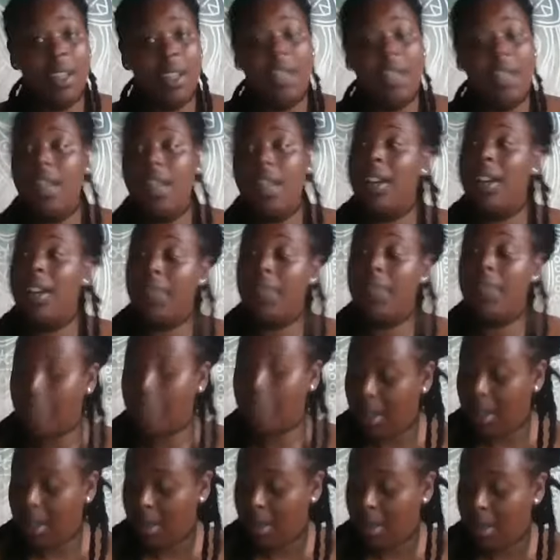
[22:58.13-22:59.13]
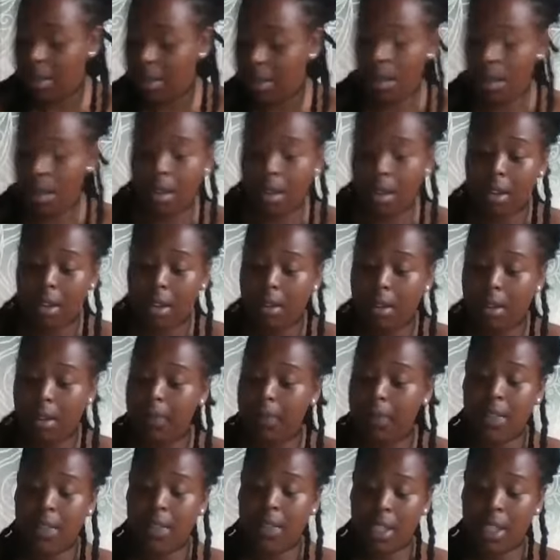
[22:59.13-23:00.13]
having that heart-to-heart
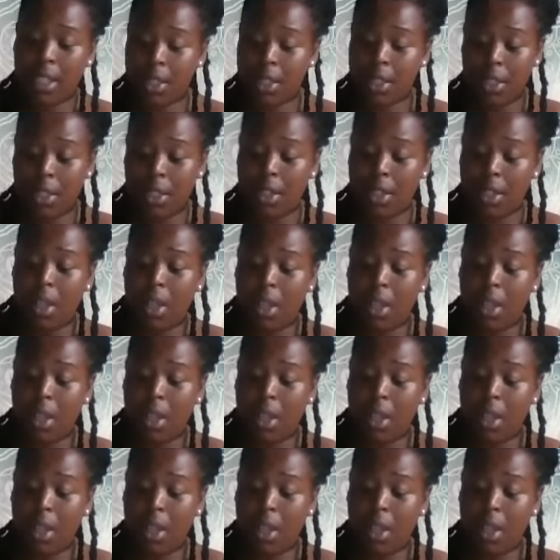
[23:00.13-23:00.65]
conversation.